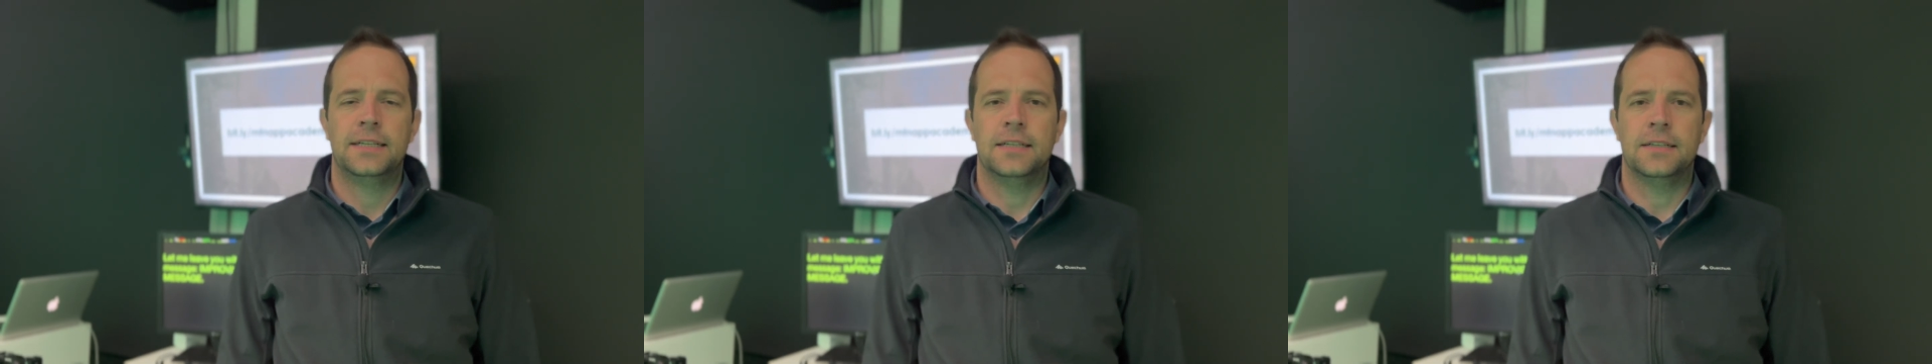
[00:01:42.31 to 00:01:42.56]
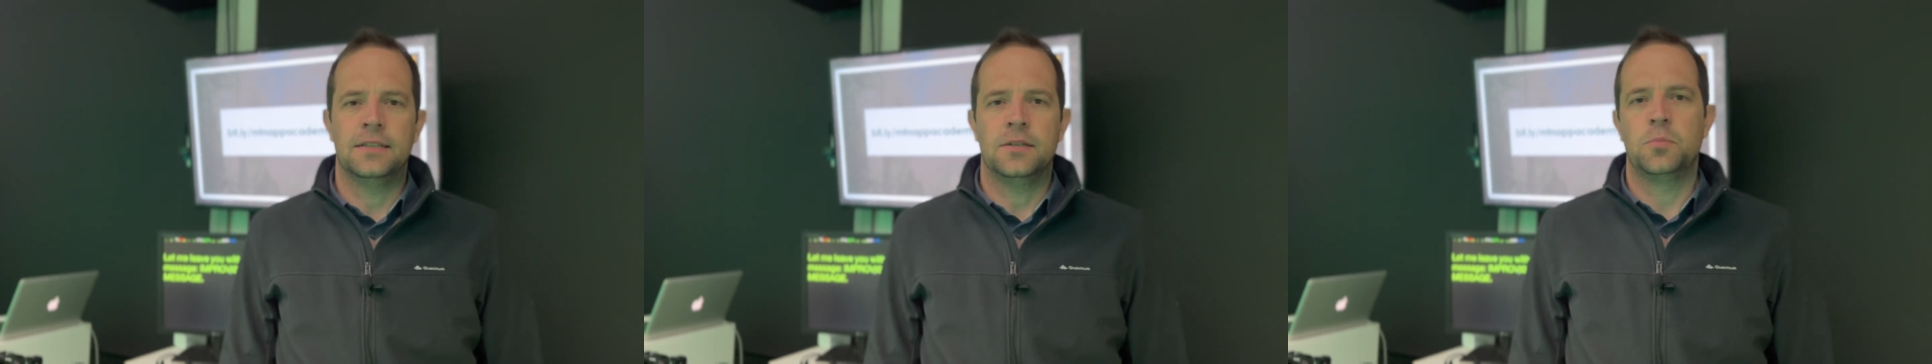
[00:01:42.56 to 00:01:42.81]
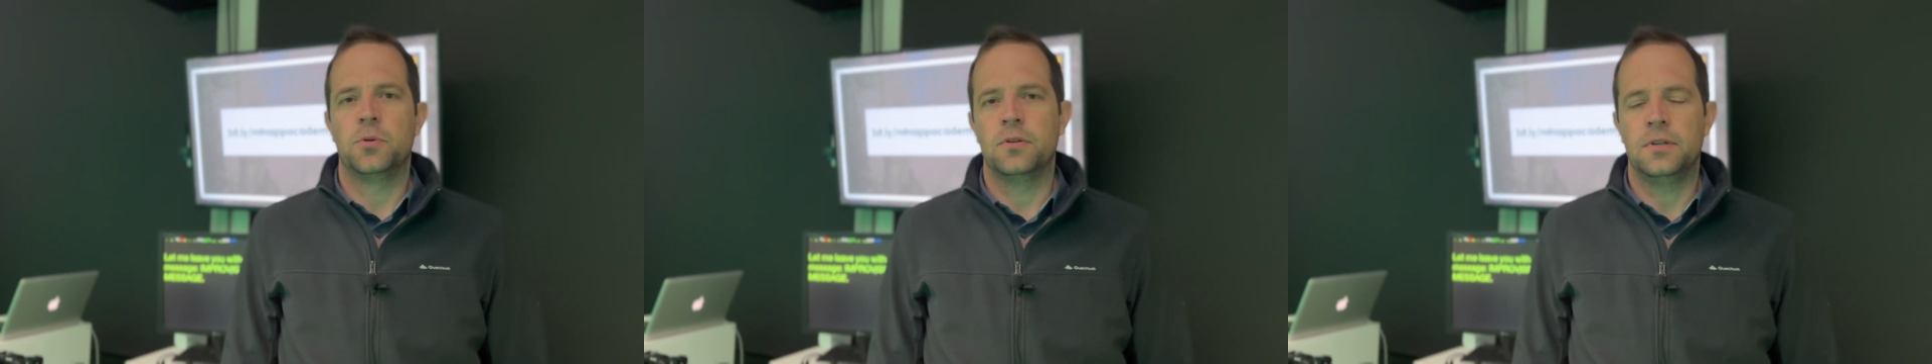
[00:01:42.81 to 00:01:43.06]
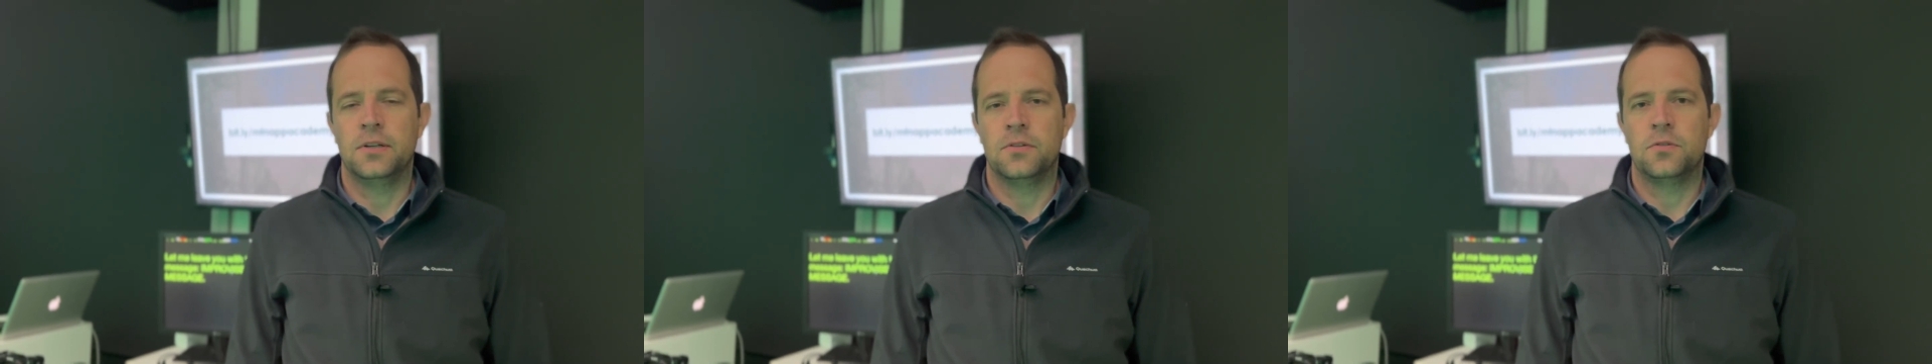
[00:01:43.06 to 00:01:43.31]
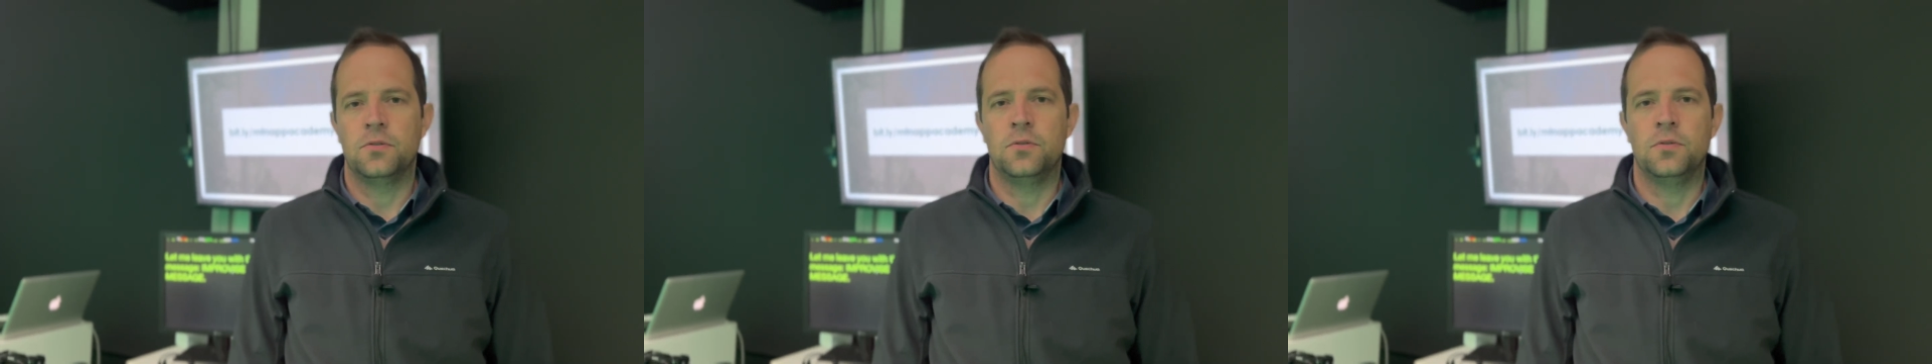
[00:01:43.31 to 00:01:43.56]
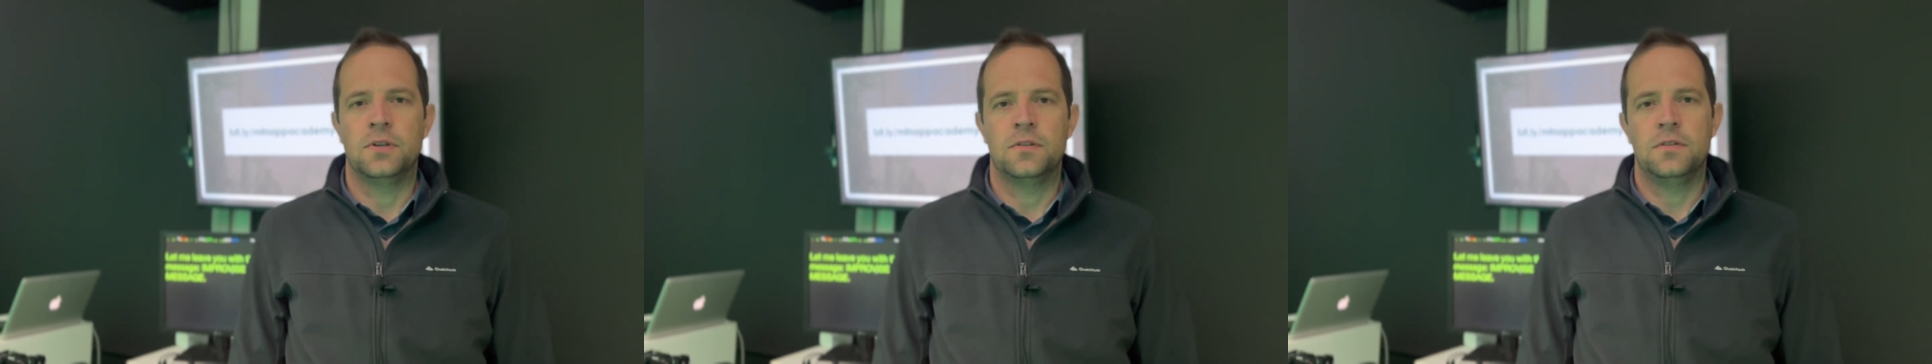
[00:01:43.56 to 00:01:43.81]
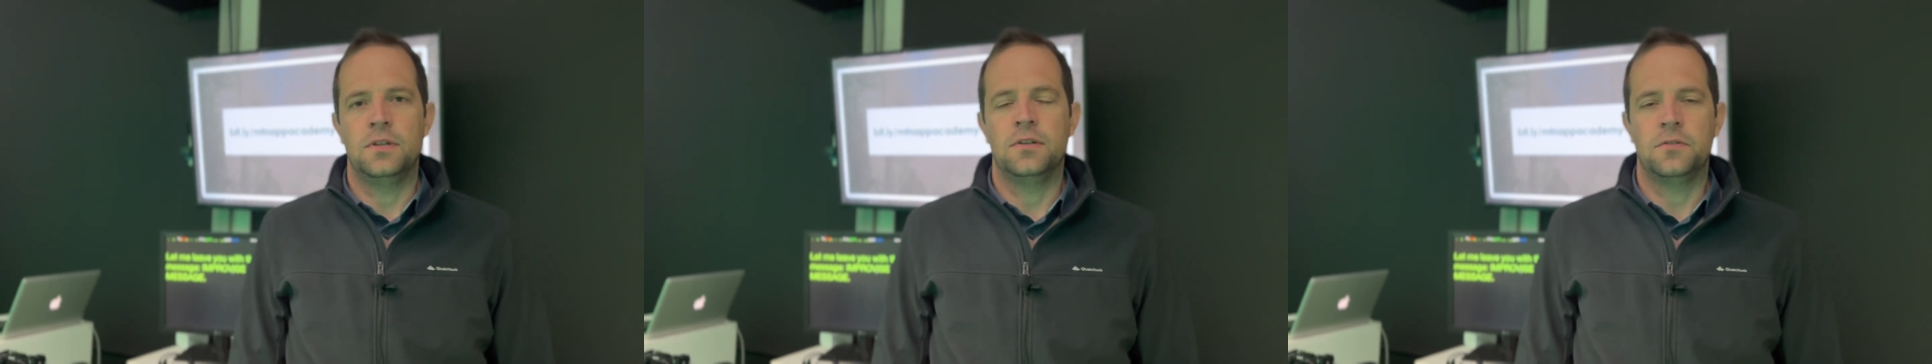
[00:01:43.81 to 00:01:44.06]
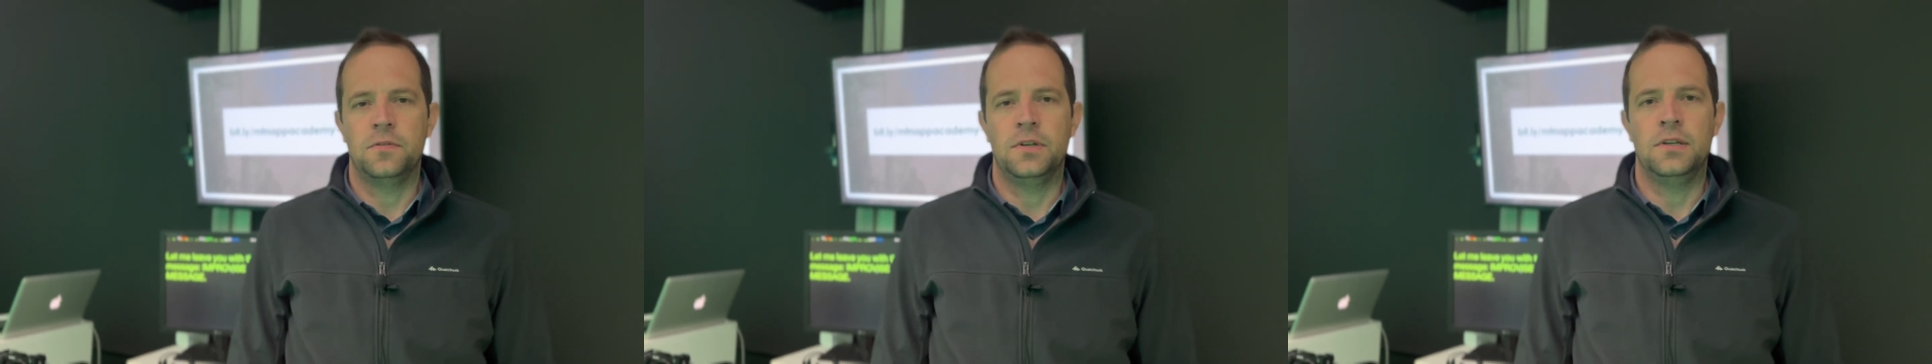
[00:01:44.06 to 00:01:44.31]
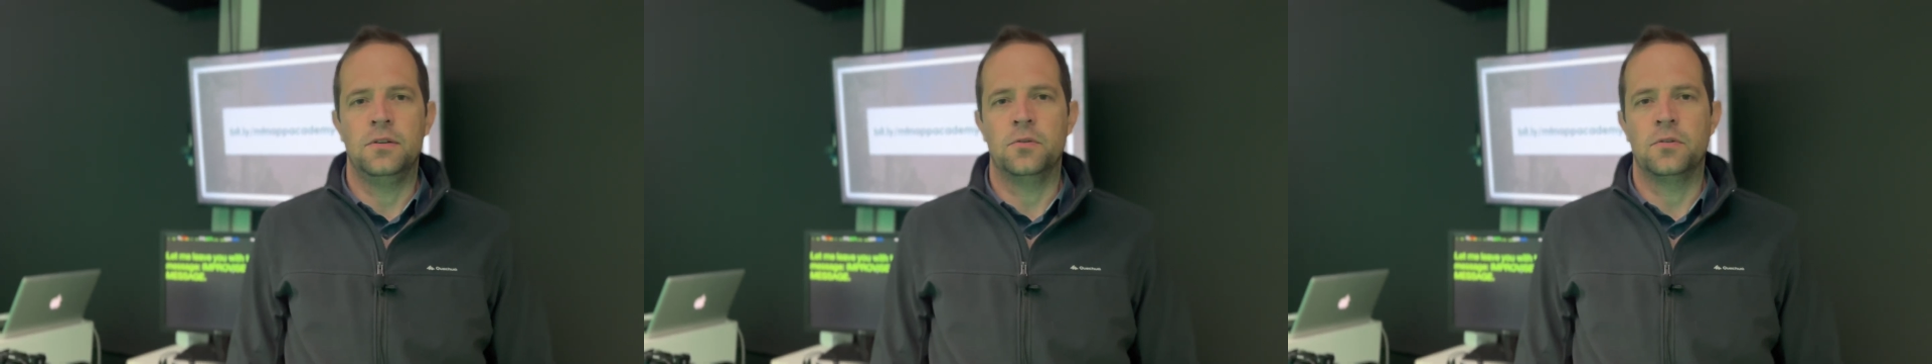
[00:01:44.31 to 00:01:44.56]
and then put it into a CSV